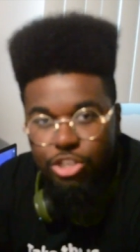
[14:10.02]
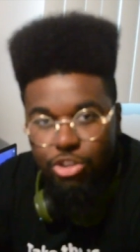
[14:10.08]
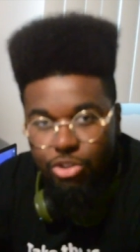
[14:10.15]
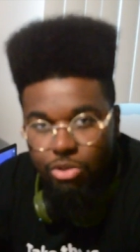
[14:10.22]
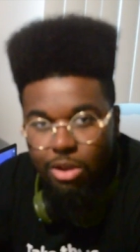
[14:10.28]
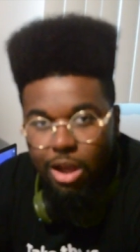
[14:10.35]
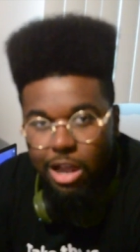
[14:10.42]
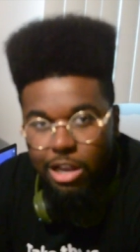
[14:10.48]
Yu
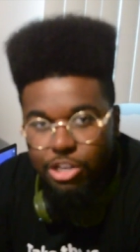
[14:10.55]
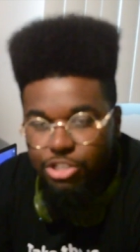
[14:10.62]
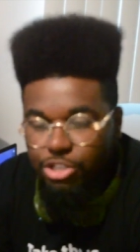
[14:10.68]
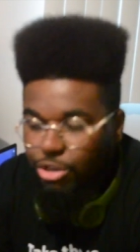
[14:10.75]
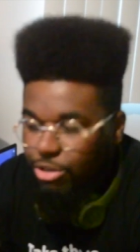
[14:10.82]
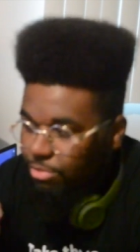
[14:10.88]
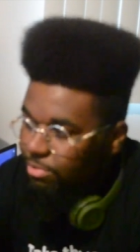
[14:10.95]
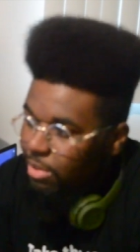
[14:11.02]
Yu
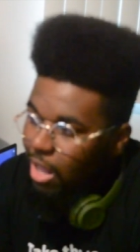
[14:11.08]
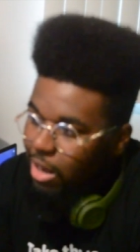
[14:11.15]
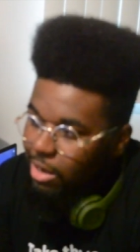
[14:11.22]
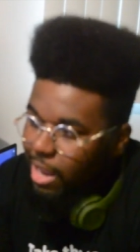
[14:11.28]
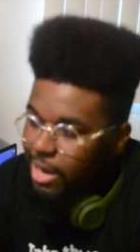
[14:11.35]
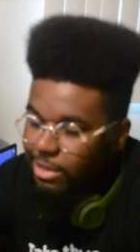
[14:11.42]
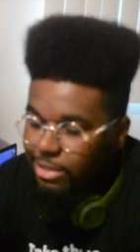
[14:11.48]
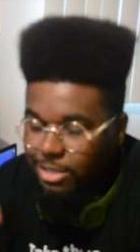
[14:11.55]
Hakusho. I
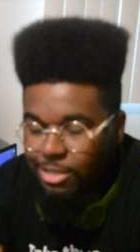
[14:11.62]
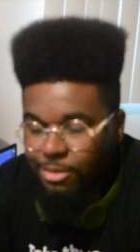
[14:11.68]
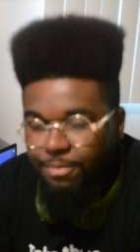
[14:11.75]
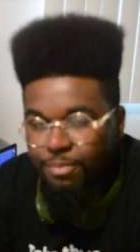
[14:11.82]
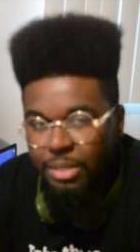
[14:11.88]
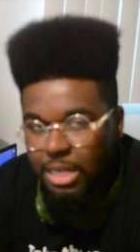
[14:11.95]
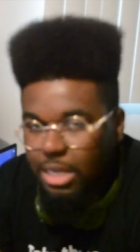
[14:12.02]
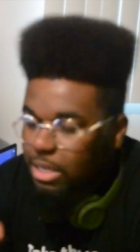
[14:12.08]
liked it.
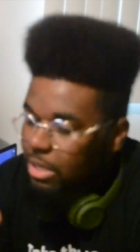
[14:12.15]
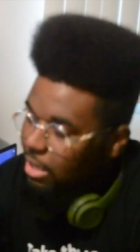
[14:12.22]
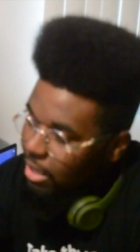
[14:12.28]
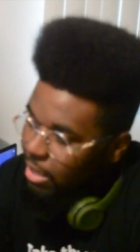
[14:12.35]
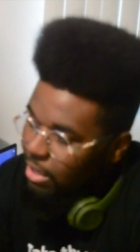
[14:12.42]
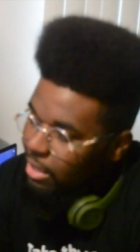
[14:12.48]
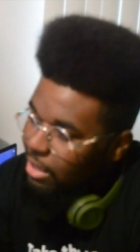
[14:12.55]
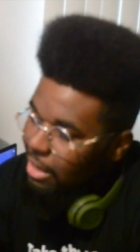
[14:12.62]

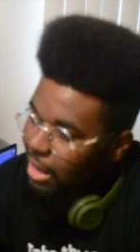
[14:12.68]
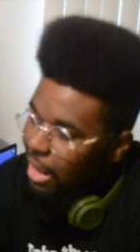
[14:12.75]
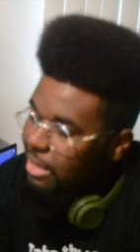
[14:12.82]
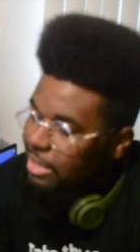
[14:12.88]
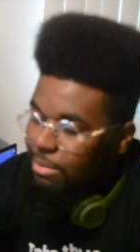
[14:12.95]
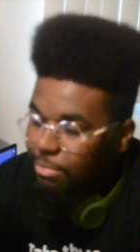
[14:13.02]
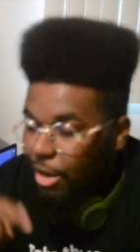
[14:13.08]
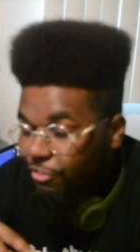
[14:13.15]
I
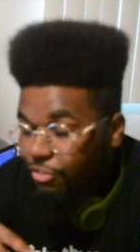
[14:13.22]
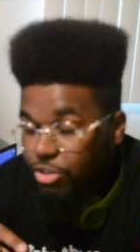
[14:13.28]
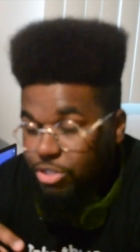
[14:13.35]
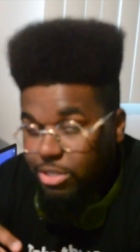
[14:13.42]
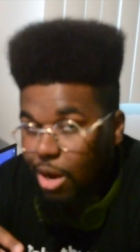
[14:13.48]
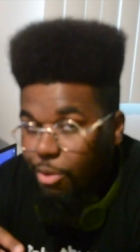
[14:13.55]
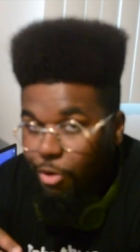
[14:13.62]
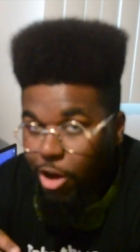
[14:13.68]
did my first
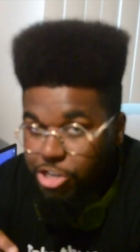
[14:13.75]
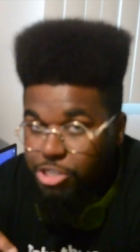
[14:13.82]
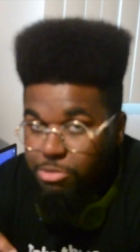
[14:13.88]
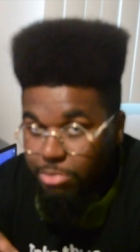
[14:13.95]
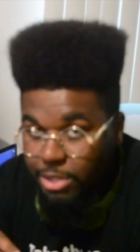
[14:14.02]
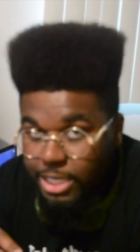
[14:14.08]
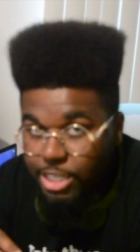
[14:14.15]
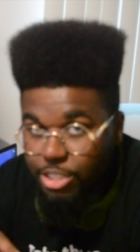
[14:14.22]
time watching
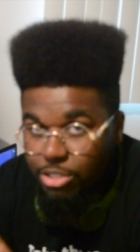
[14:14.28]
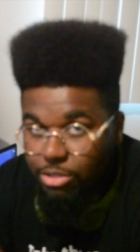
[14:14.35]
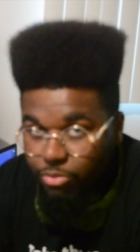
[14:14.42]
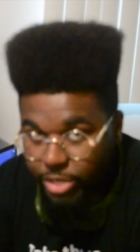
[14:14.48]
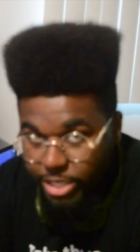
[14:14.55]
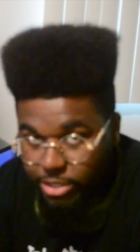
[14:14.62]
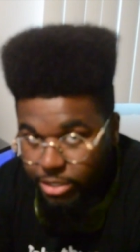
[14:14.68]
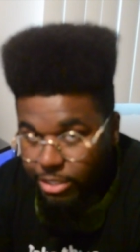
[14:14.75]
Bleach
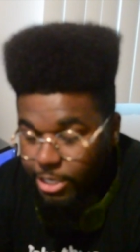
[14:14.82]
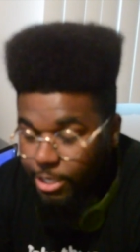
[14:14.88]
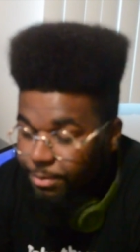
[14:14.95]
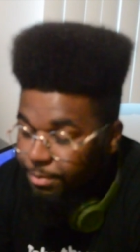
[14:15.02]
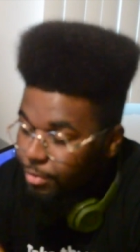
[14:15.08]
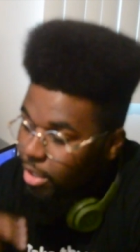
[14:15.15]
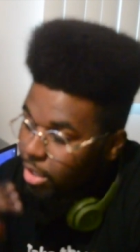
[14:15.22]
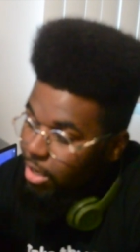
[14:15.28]
recently,
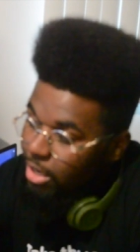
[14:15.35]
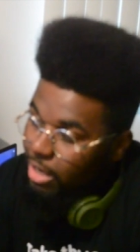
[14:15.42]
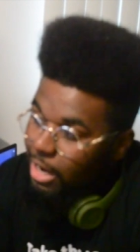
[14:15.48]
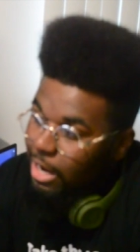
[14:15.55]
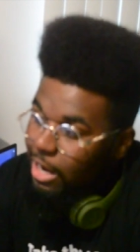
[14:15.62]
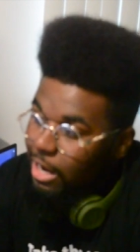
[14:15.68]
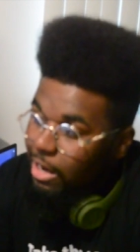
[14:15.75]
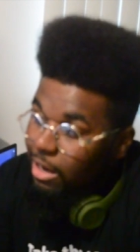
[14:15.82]

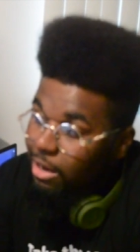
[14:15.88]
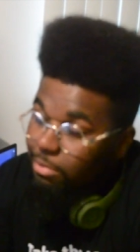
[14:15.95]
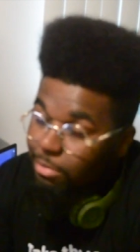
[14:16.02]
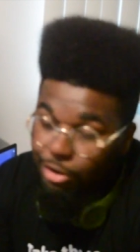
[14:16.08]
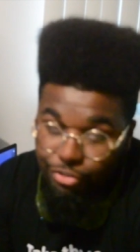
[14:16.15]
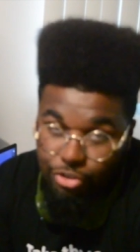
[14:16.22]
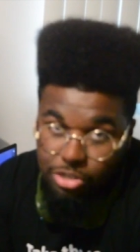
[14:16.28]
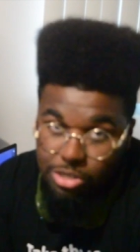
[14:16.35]
and
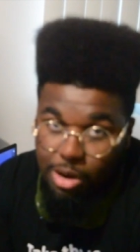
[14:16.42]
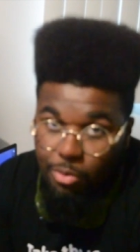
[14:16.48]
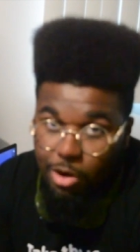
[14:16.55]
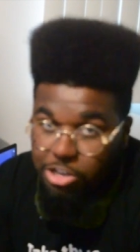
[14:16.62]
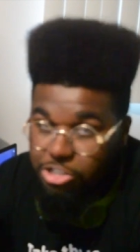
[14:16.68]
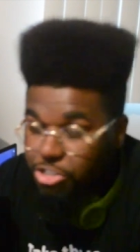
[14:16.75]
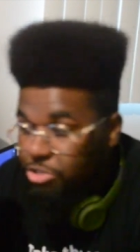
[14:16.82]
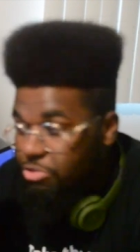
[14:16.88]
my first time
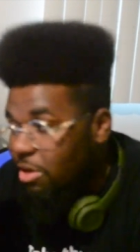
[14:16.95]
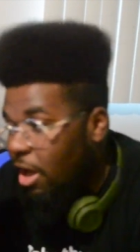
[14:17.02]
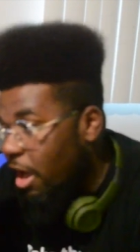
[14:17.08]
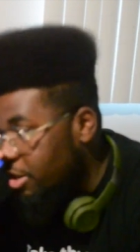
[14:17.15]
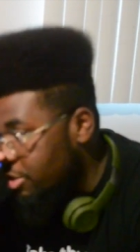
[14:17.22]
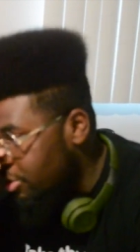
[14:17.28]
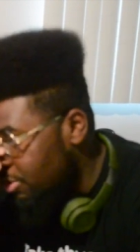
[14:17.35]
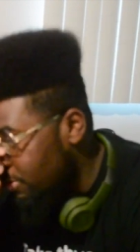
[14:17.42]
watching Yu Yu
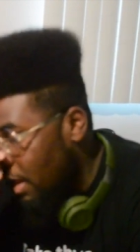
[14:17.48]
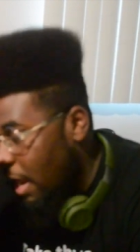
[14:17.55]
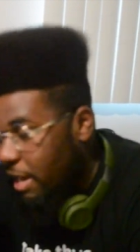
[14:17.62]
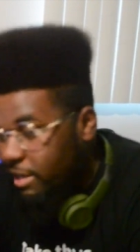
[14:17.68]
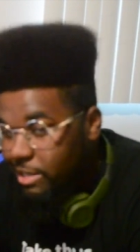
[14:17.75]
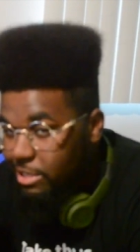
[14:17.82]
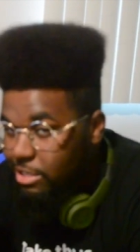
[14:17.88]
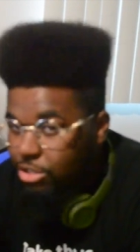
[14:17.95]
Hakusho, and
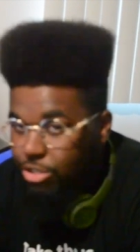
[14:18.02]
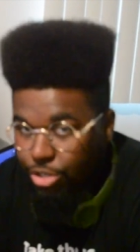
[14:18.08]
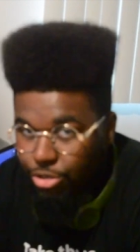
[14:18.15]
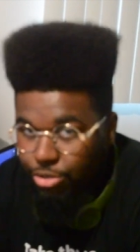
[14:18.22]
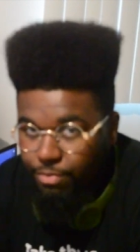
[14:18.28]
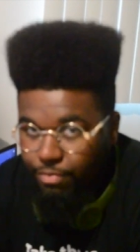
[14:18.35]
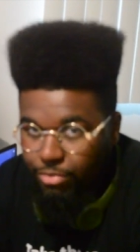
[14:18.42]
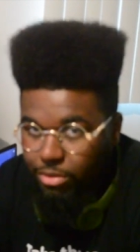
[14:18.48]
out of these
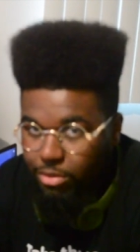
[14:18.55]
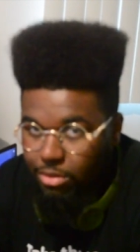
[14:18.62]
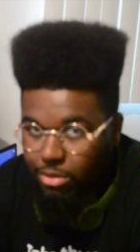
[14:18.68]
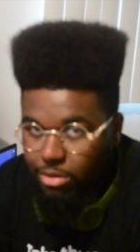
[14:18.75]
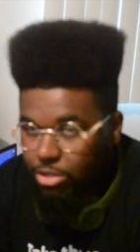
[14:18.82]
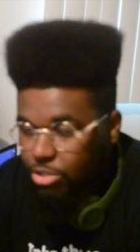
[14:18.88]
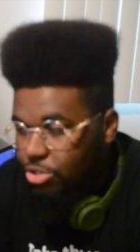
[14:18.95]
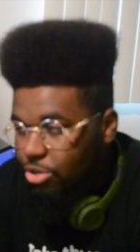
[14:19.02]
two,
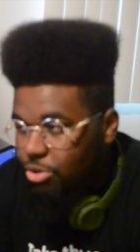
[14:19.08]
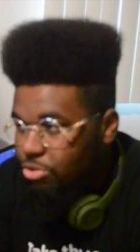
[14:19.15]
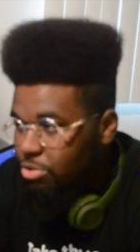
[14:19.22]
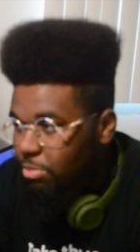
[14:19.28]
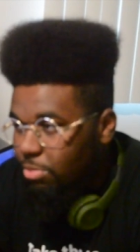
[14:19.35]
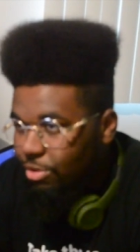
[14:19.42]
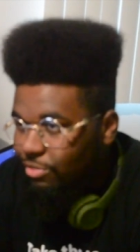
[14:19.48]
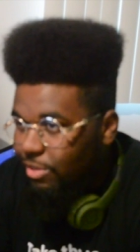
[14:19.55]
the shows
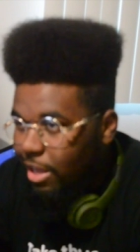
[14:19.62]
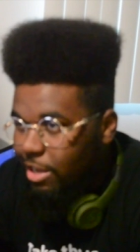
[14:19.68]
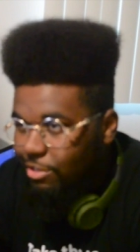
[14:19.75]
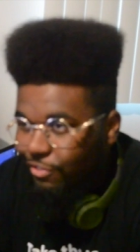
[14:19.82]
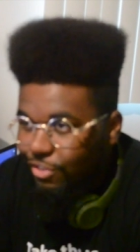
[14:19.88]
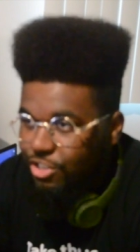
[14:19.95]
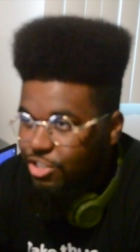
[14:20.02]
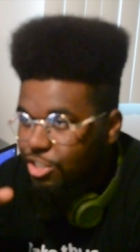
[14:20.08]
are both like
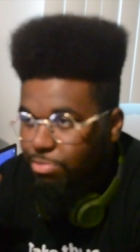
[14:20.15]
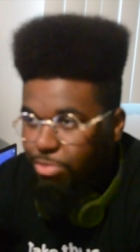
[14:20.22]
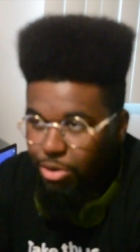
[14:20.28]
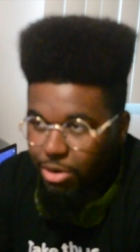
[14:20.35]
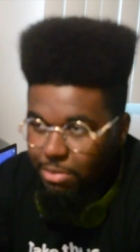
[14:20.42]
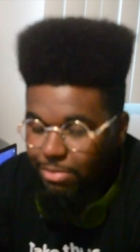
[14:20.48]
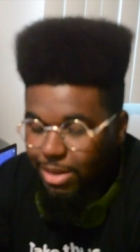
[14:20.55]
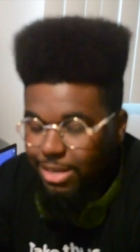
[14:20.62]
very
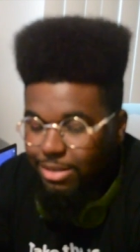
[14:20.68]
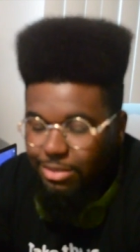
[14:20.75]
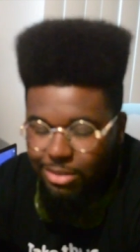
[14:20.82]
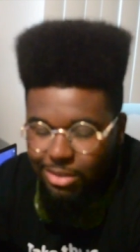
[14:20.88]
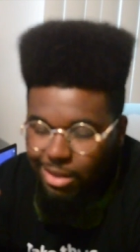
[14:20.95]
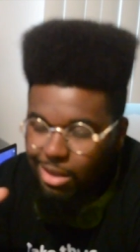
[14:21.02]
spirit based.